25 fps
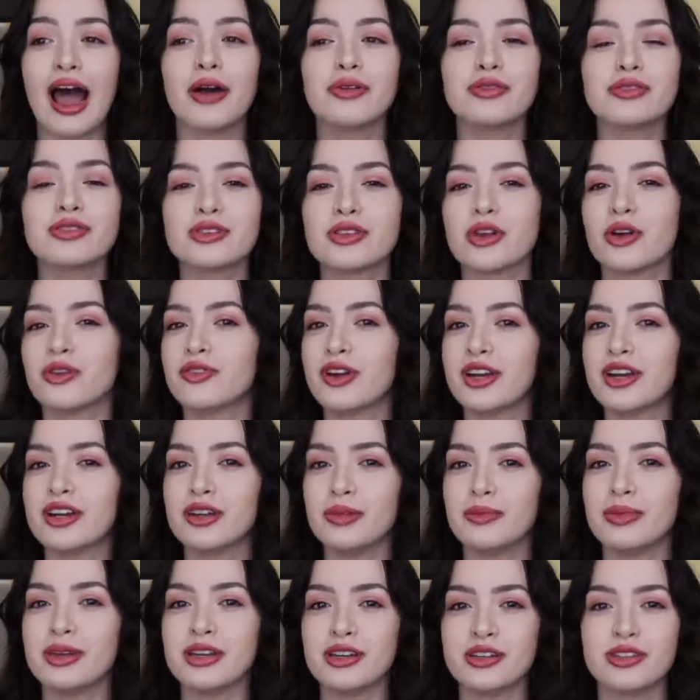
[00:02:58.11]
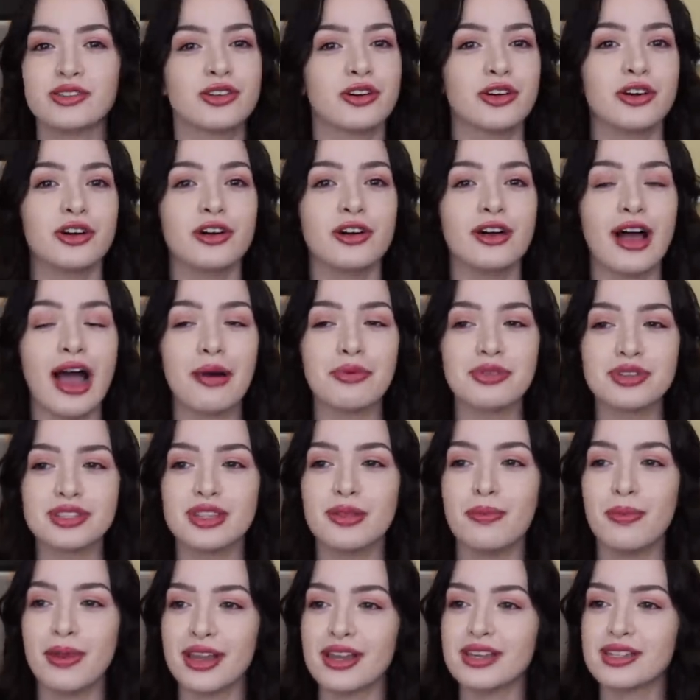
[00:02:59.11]
I was so ready to be his girl. I was
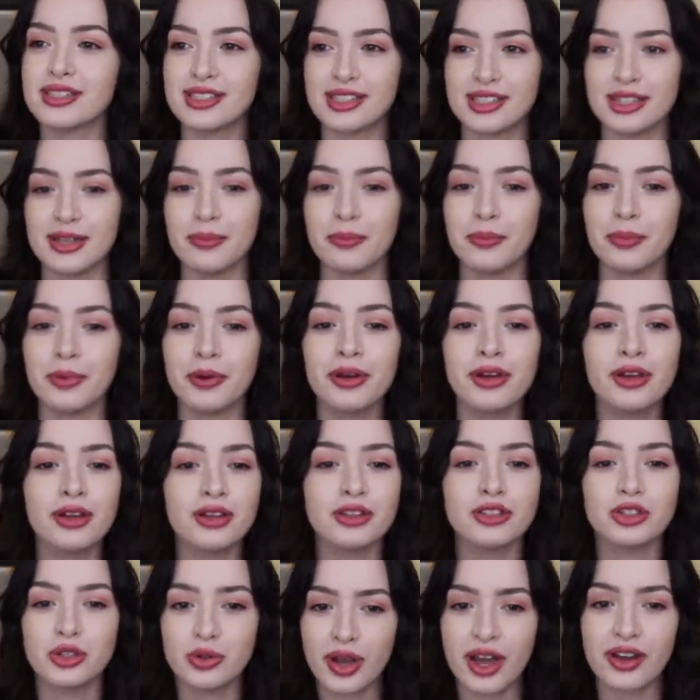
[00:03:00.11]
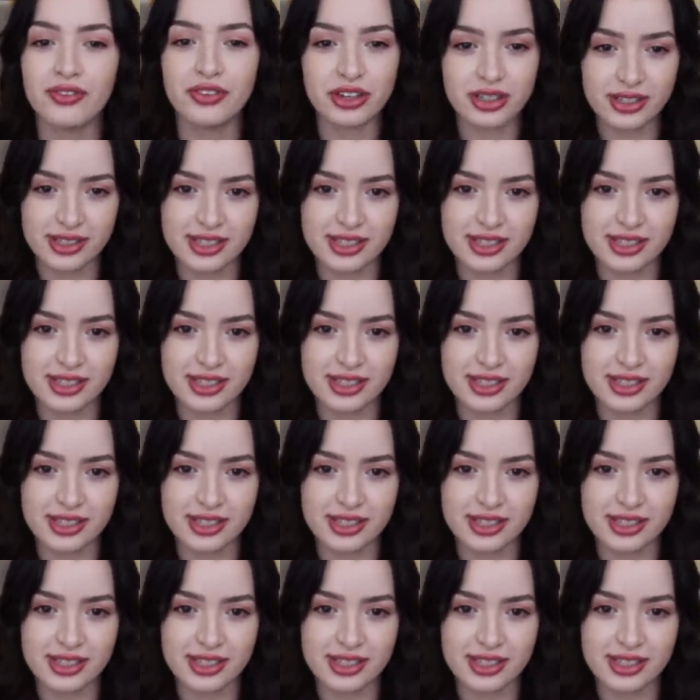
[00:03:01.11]
the biggest simp to ever